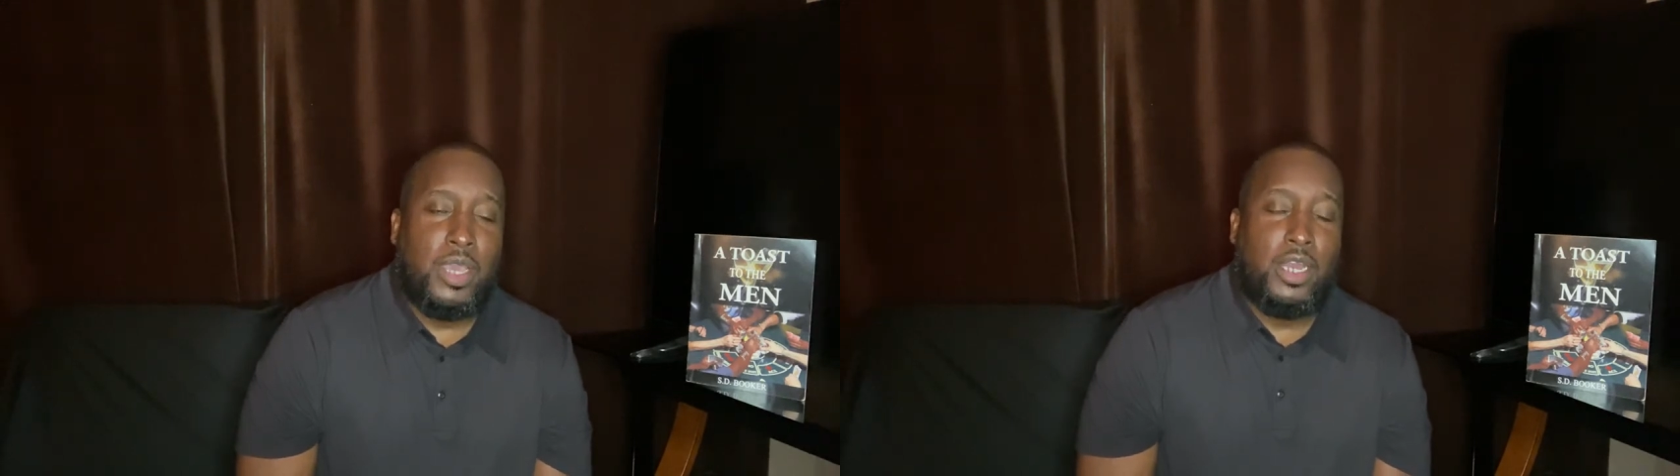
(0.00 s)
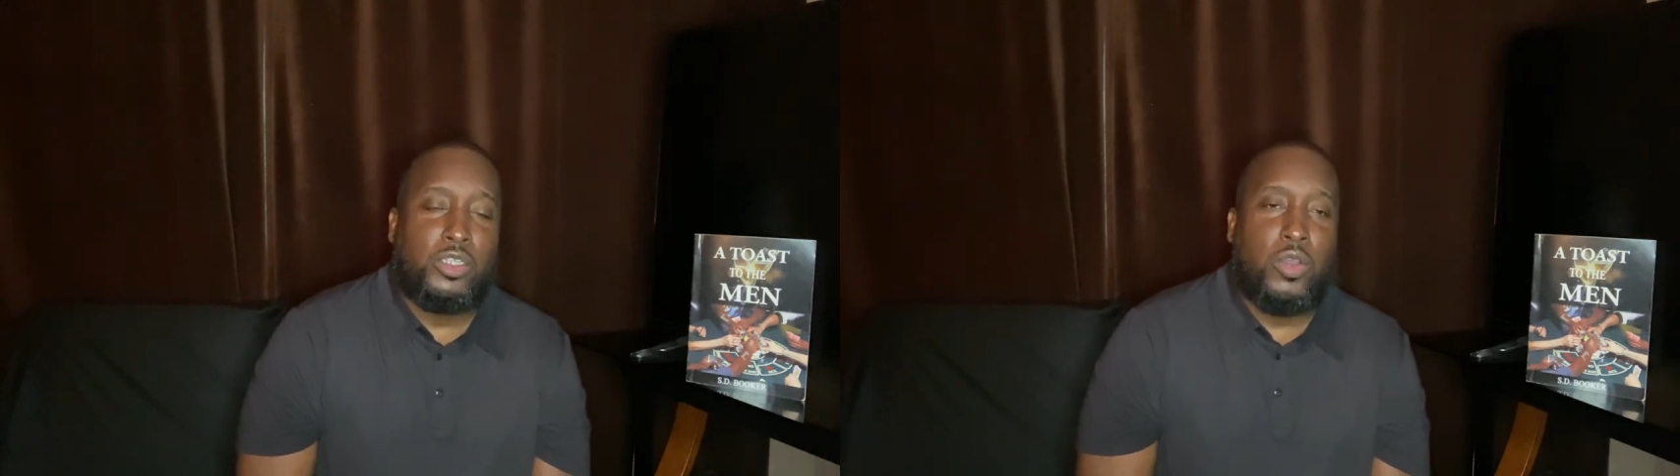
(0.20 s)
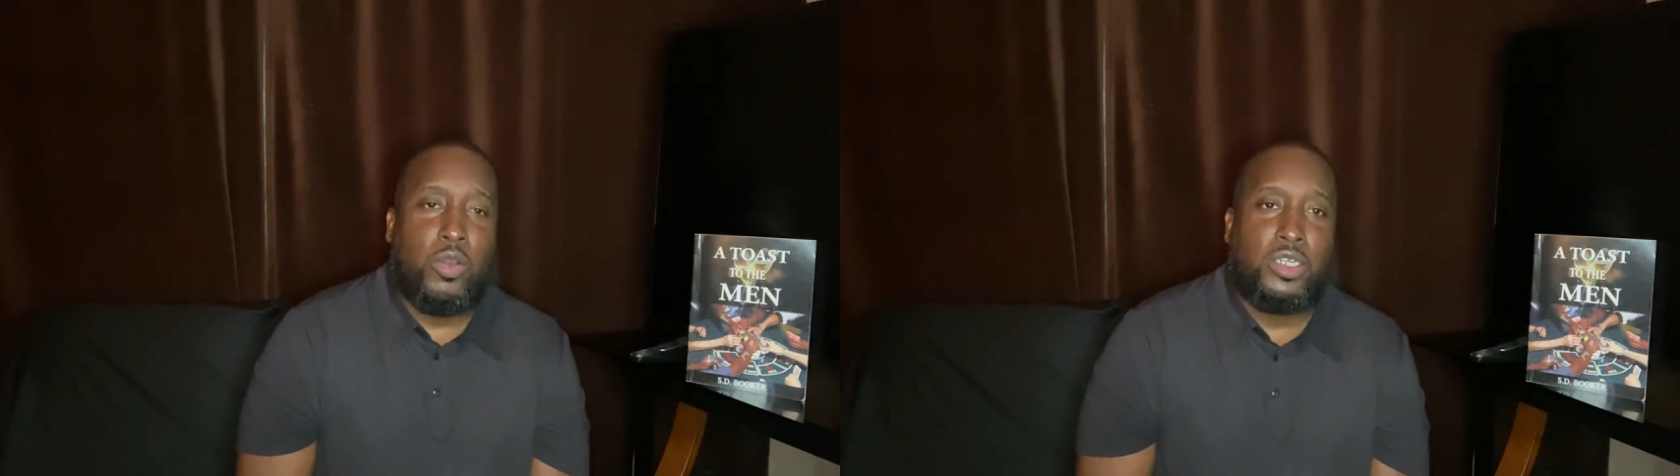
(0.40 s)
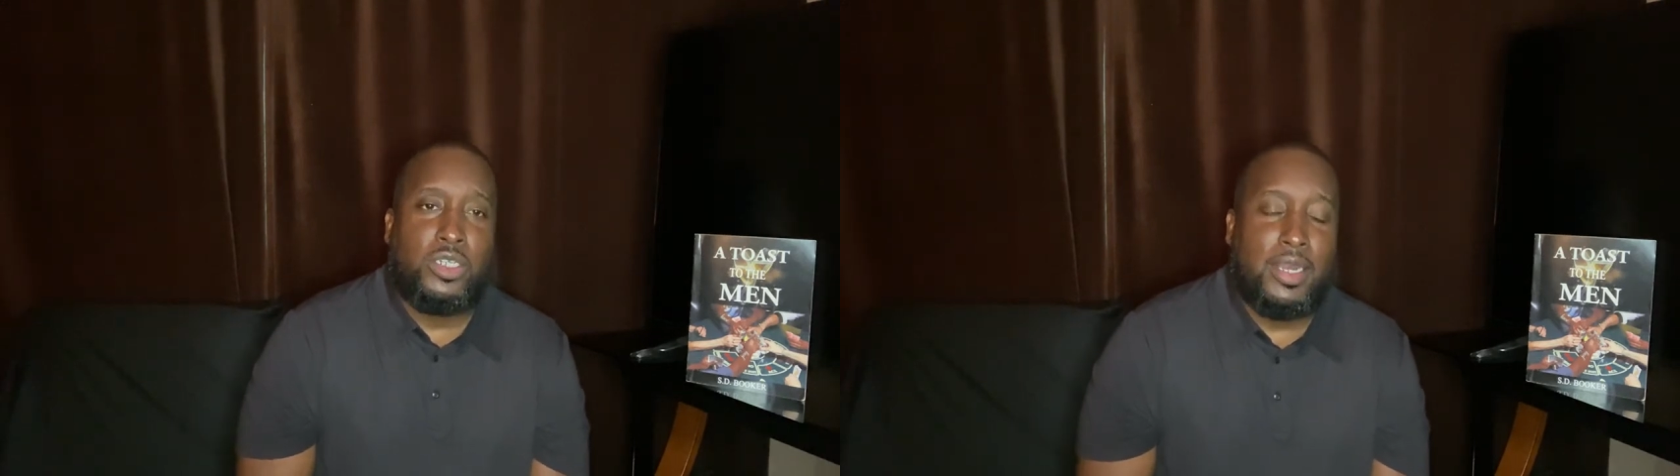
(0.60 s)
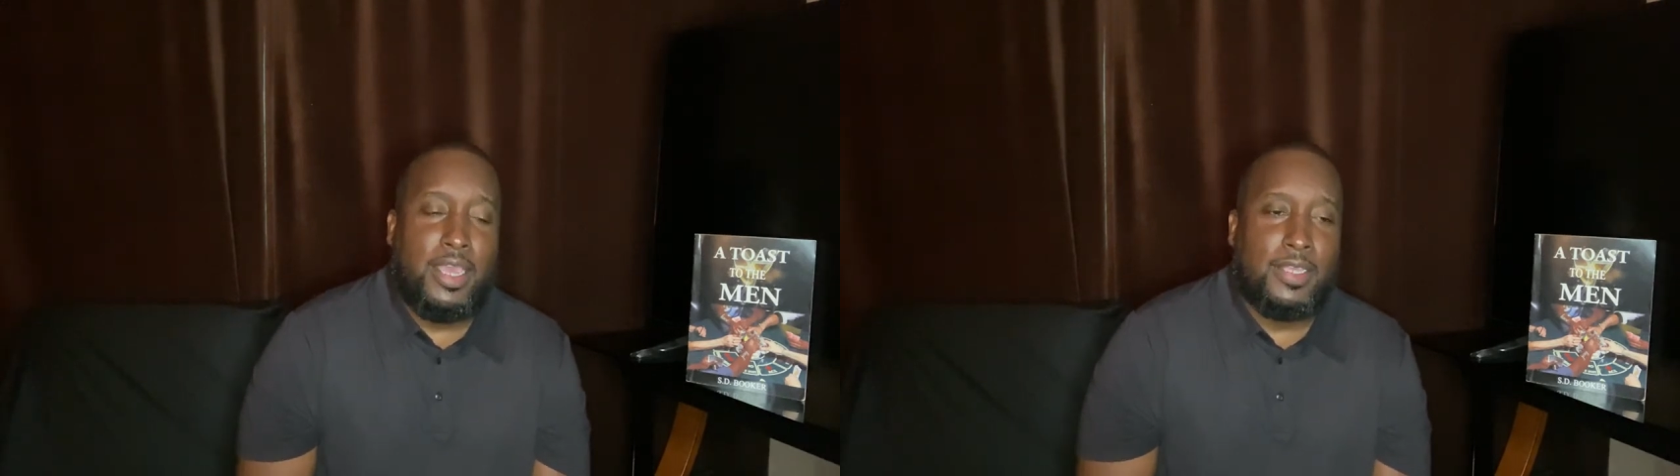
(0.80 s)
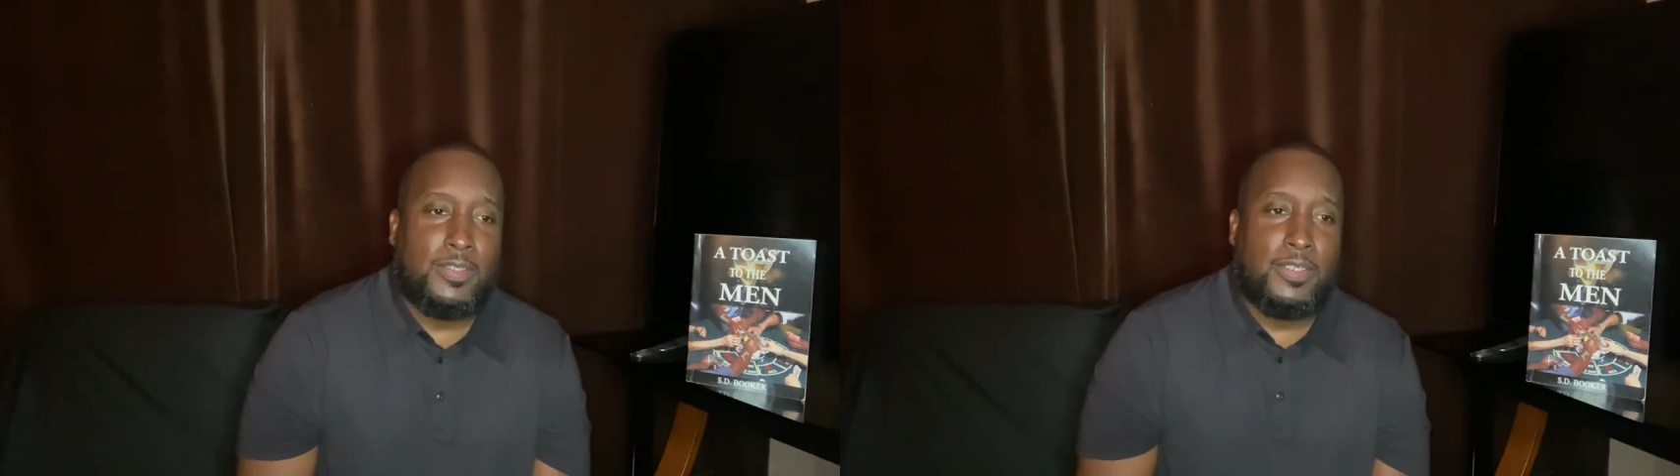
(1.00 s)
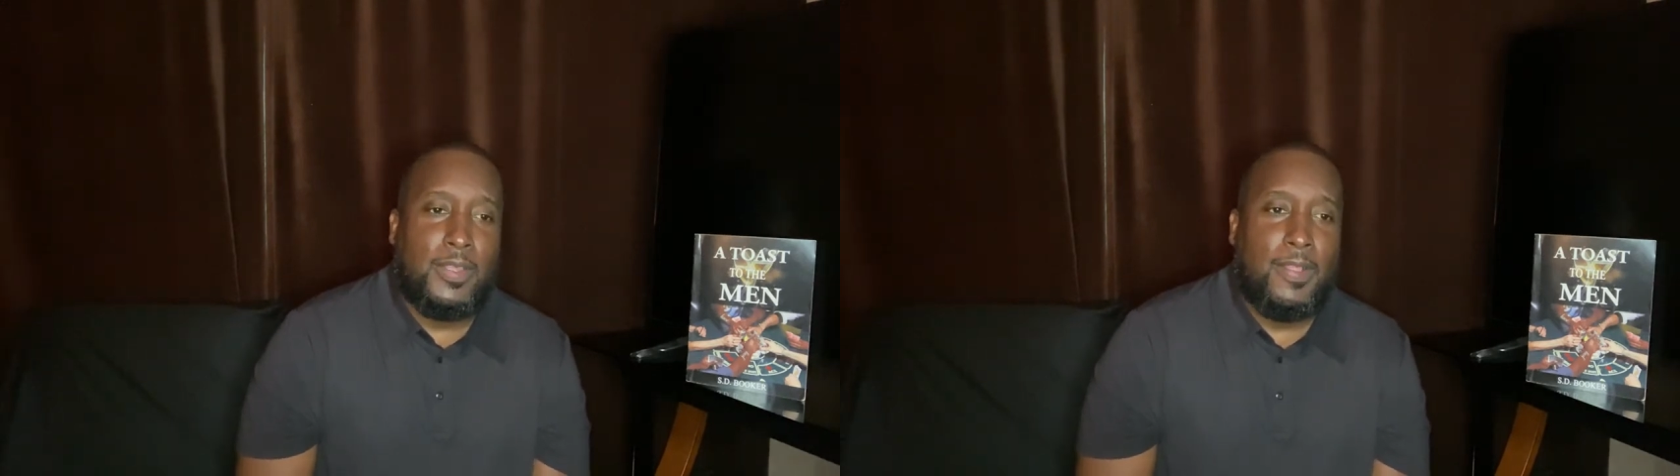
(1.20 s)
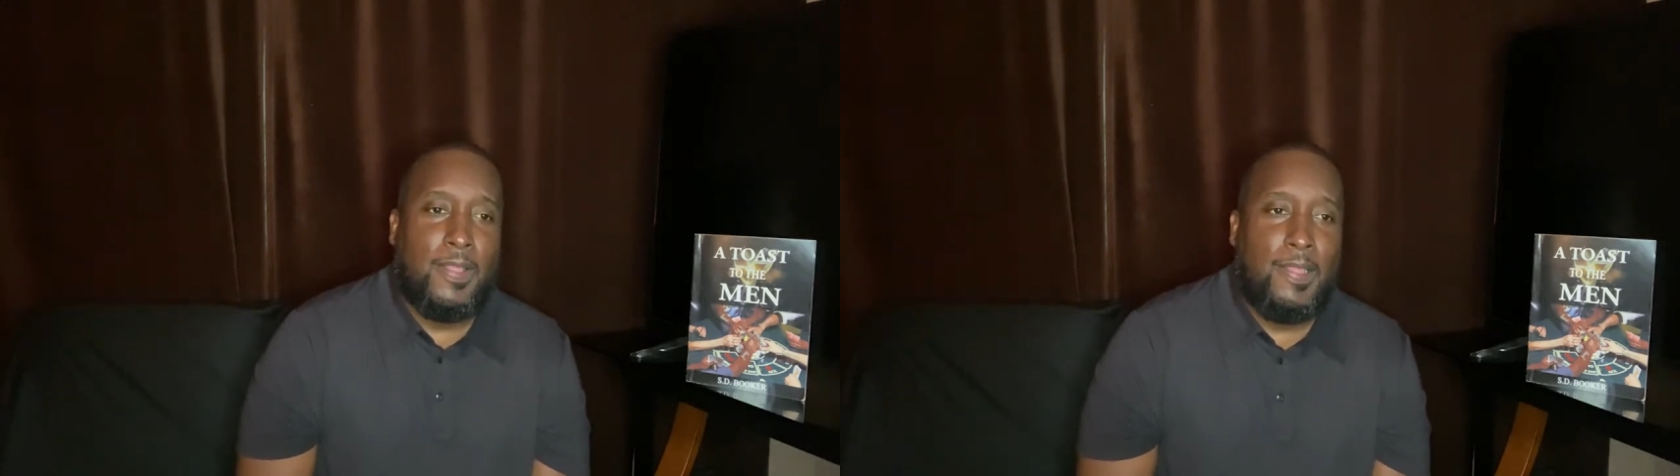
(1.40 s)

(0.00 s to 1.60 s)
try to tarnish your legacy.